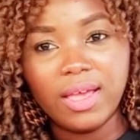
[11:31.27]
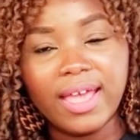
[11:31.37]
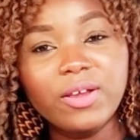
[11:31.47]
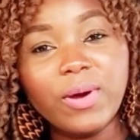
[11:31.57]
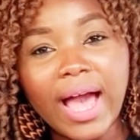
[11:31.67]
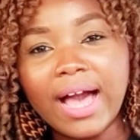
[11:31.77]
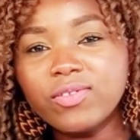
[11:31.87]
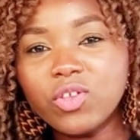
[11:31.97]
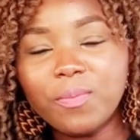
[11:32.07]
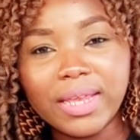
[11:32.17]
Anyway, I have
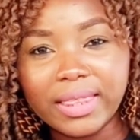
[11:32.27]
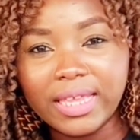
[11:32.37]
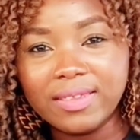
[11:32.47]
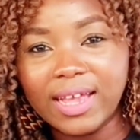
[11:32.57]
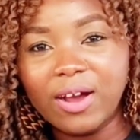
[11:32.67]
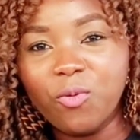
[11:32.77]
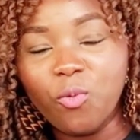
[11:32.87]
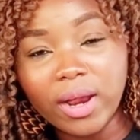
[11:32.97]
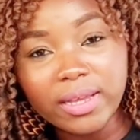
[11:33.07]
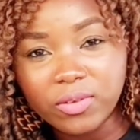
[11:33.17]
so many things that I
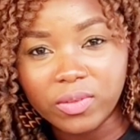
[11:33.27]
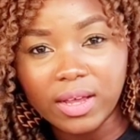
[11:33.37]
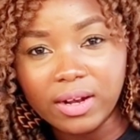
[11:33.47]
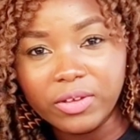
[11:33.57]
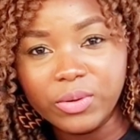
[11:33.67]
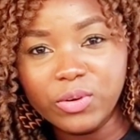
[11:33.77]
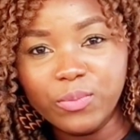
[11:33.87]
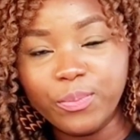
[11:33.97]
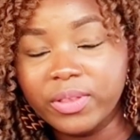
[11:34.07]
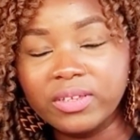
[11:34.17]
wanted to tell you,
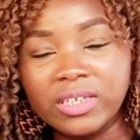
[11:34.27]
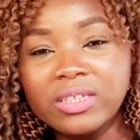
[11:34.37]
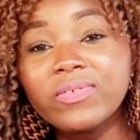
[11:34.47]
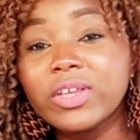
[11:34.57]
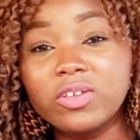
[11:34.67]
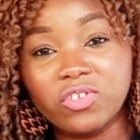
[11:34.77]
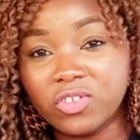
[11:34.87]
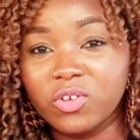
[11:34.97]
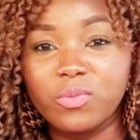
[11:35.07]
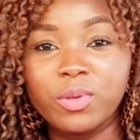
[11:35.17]
but this video is just
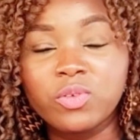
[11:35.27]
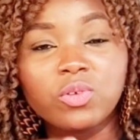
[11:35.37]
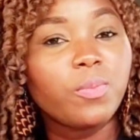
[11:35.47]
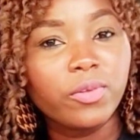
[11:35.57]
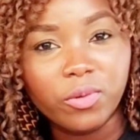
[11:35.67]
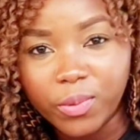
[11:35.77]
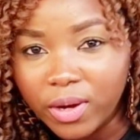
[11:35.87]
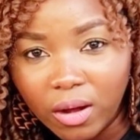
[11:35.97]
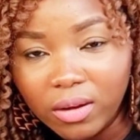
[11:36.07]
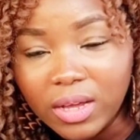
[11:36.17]
going to be super duper
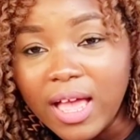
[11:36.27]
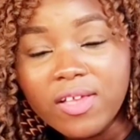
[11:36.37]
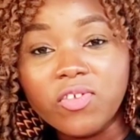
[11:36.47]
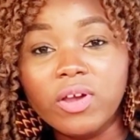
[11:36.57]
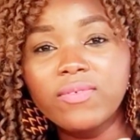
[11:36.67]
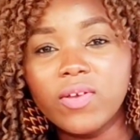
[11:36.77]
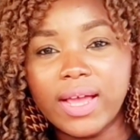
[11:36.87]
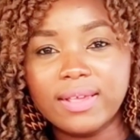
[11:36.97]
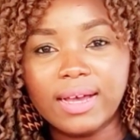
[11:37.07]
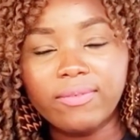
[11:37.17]
long. So if you
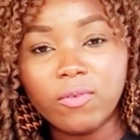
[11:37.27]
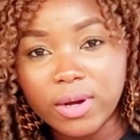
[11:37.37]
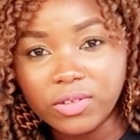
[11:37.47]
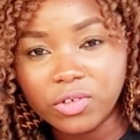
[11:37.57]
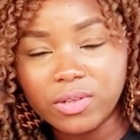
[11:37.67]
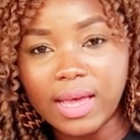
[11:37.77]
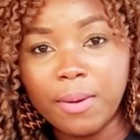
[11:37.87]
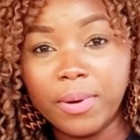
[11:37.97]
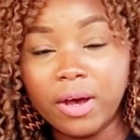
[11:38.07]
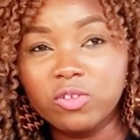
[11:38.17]
guys have questions
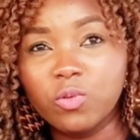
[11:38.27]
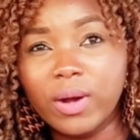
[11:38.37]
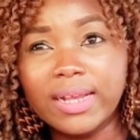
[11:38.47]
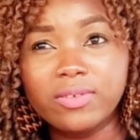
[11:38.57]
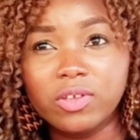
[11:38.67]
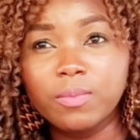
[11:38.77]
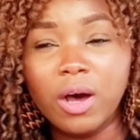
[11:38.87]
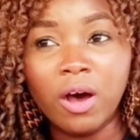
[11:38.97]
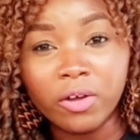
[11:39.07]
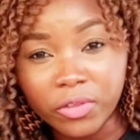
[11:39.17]
about what are some
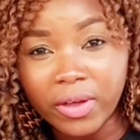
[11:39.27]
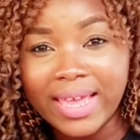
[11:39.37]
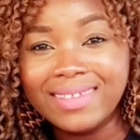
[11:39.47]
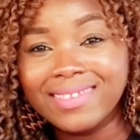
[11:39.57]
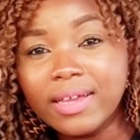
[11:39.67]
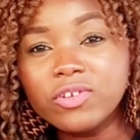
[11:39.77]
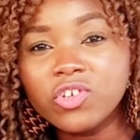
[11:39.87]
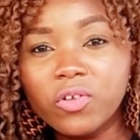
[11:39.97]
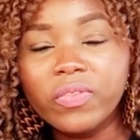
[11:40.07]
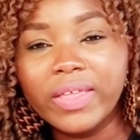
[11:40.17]
other
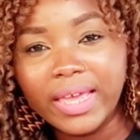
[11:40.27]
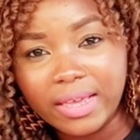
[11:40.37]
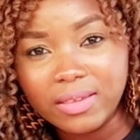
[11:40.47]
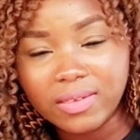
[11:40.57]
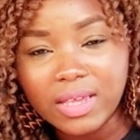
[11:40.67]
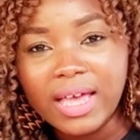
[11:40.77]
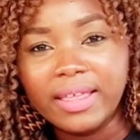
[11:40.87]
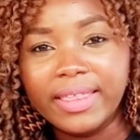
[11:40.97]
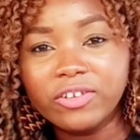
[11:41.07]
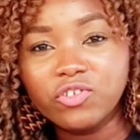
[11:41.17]
essential things
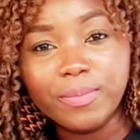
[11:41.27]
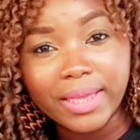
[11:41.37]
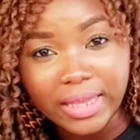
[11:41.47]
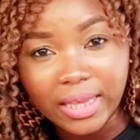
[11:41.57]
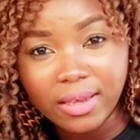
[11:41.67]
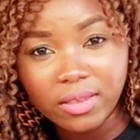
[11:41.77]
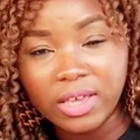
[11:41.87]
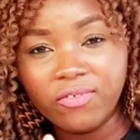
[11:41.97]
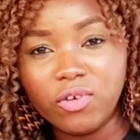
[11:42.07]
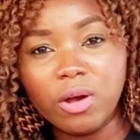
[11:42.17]
that you may need
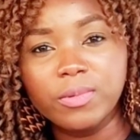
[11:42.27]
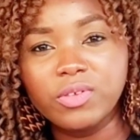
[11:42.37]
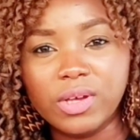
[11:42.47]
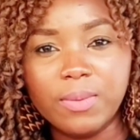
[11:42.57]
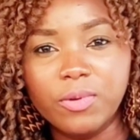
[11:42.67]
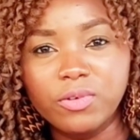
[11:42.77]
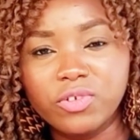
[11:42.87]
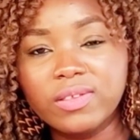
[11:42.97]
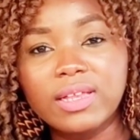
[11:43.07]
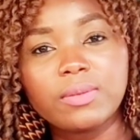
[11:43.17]
if you come into Cameroon,
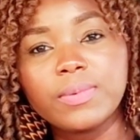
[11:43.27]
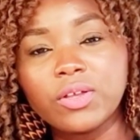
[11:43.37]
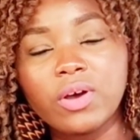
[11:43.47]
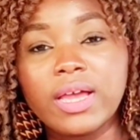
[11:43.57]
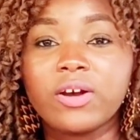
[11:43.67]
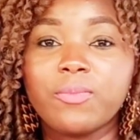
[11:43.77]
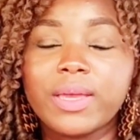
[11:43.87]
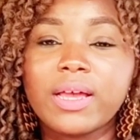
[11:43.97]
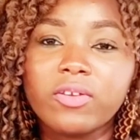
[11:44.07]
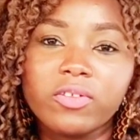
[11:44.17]
just let me know and I'll
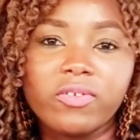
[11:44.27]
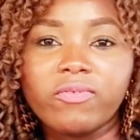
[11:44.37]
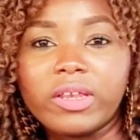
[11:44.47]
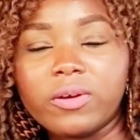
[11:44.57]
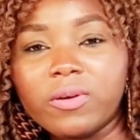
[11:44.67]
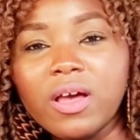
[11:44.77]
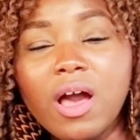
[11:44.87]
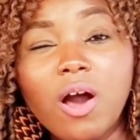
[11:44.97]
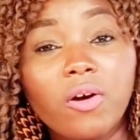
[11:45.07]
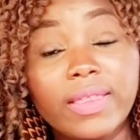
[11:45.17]
make another video.
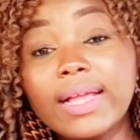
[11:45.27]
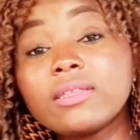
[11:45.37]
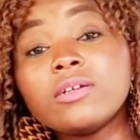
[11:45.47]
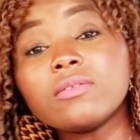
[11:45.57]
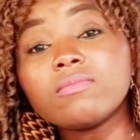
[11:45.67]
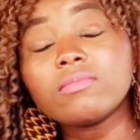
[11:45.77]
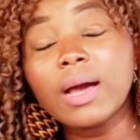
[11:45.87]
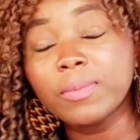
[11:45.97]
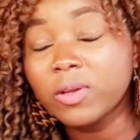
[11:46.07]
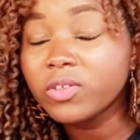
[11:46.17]
On that note,
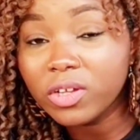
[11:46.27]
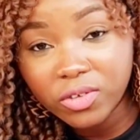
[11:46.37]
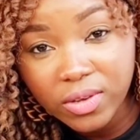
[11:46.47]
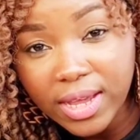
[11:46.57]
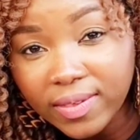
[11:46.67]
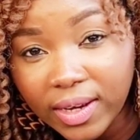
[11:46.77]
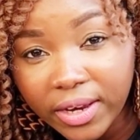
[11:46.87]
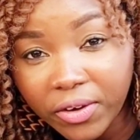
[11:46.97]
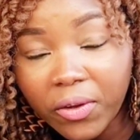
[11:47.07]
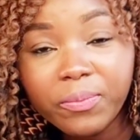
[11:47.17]
I'm going to talk to you guys
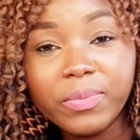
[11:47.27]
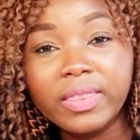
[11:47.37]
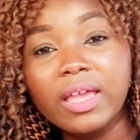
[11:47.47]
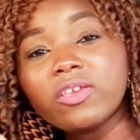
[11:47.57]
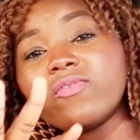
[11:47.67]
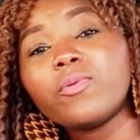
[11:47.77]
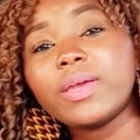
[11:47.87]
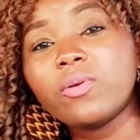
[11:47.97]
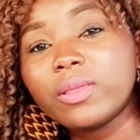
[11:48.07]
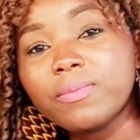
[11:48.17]
later. Thank you for
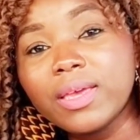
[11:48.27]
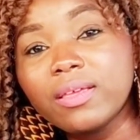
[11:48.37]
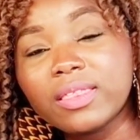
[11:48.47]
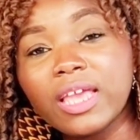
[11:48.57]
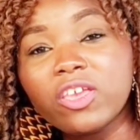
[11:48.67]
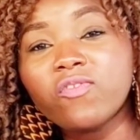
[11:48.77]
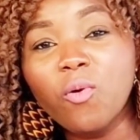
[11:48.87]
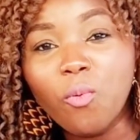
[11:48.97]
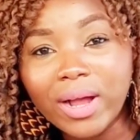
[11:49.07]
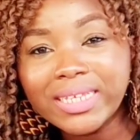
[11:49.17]
being with me. Thank you for
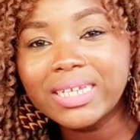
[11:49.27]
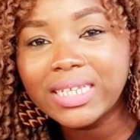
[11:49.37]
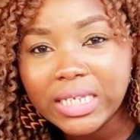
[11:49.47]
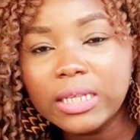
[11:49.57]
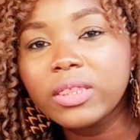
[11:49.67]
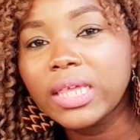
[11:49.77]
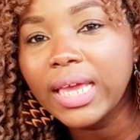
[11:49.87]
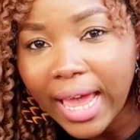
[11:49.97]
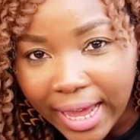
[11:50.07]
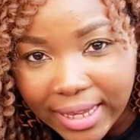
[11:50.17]
watching till the
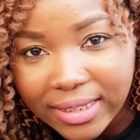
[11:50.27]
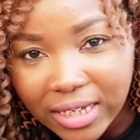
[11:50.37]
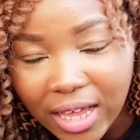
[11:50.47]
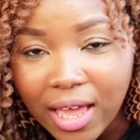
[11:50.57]
end.